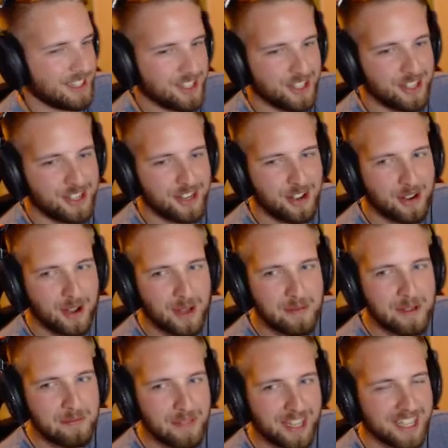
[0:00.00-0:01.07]
No, I meant
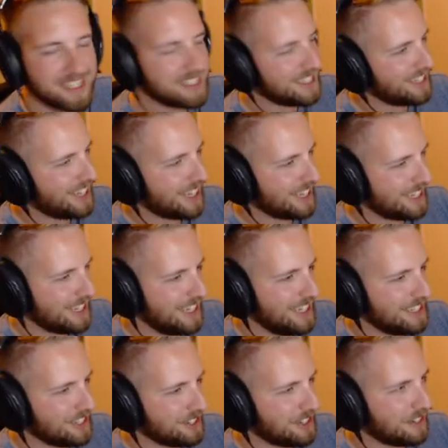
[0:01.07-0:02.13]
because he
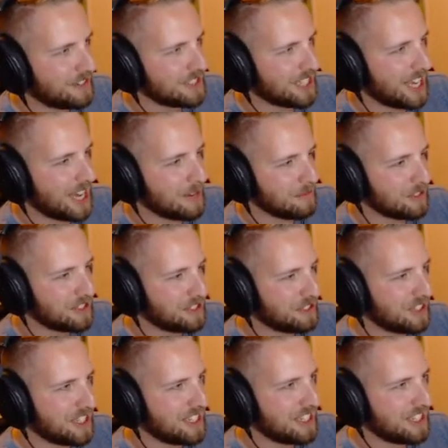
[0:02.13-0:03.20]
turned off his camera, so then
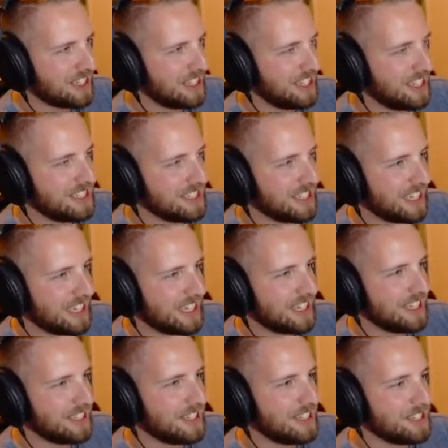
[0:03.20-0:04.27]
in his
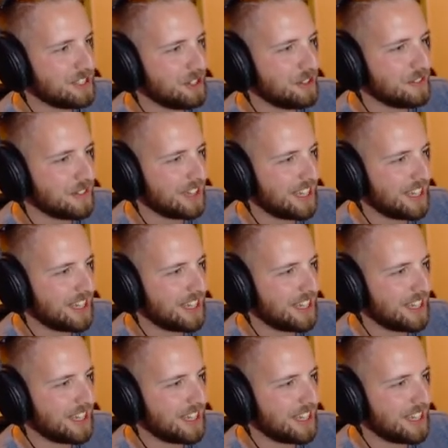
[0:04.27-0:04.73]
his overlay